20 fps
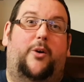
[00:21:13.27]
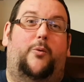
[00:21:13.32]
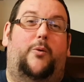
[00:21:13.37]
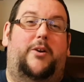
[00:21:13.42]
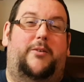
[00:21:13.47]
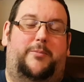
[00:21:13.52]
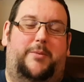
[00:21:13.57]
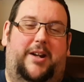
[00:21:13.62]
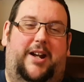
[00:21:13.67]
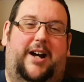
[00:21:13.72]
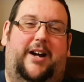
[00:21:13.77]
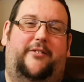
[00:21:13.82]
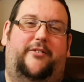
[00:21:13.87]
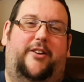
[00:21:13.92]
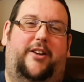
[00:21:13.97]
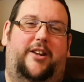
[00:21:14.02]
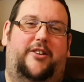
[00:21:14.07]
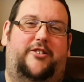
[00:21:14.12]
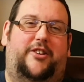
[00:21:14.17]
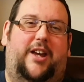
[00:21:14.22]
We've been
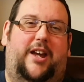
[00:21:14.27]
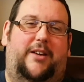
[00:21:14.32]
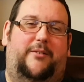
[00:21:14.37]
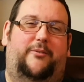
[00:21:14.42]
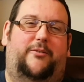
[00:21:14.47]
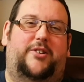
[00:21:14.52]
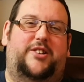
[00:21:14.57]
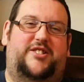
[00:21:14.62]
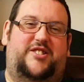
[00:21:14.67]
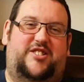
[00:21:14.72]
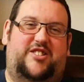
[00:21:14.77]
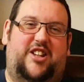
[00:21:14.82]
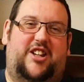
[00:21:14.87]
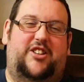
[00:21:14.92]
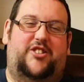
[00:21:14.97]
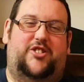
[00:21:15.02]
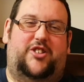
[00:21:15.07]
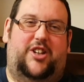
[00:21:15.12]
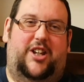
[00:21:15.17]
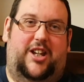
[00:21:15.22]
after this game for
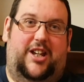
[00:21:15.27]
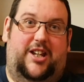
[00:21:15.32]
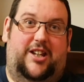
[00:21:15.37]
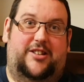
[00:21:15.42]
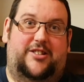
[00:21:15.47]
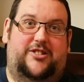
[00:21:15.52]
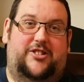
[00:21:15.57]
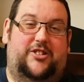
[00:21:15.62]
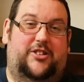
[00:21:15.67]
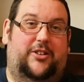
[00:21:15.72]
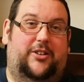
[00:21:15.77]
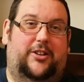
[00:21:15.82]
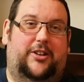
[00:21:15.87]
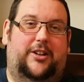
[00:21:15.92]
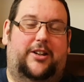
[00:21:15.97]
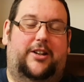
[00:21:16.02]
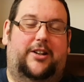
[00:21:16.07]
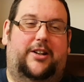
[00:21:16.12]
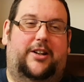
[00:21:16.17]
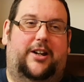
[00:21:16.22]
6 years.
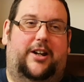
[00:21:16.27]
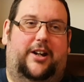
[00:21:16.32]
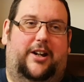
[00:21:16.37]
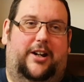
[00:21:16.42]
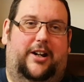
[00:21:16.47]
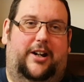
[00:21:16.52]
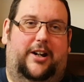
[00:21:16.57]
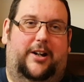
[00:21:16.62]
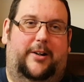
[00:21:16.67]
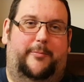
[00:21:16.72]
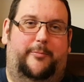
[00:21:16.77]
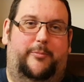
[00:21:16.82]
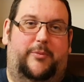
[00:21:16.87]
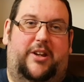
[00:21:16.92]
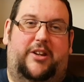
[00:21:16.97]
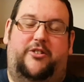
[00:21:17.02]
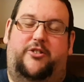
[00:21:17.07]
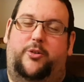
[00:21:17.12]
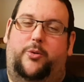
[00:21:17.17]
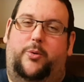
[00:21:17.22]

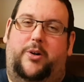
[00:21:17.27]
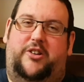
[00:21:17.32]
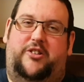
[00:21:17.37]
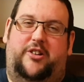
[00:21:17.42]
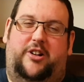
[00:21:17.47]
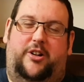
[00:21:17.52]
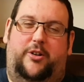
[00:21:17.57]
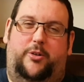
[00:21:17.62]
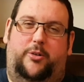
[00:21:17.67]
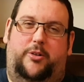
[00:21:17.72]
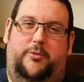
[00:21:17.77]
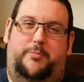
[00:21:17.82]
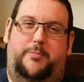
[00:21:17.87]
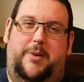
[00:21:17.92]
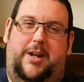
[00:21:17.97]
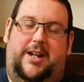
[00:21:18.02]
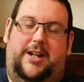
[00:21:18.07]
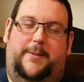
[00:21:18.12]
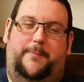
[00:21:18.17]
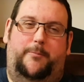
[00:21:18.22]
It's always eluded
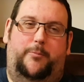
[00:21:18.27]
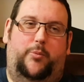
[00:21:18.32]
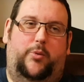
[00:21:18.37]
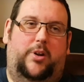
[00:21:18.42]
me.